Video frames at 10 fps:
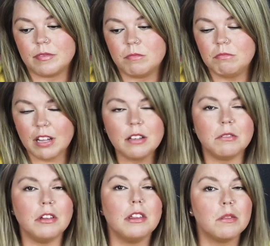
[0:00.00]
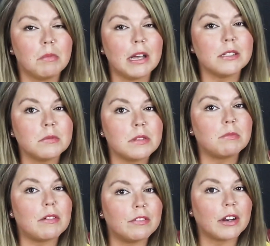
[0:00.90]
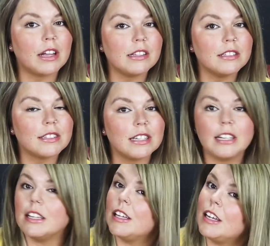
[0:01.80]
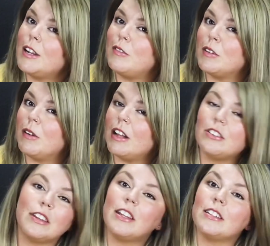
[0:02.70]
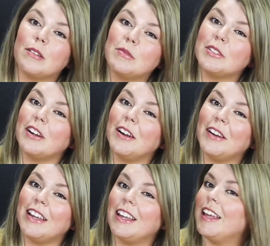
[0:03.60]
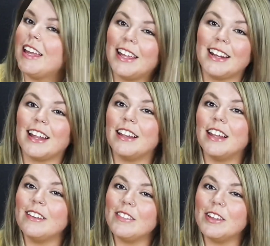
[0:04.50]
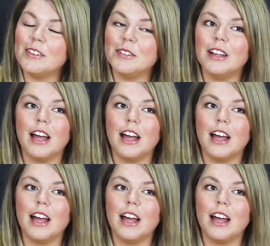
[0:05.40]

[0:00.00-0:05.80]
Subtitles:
Not really the best with my friends, and if you're watching this, I'm sorry, and I love you.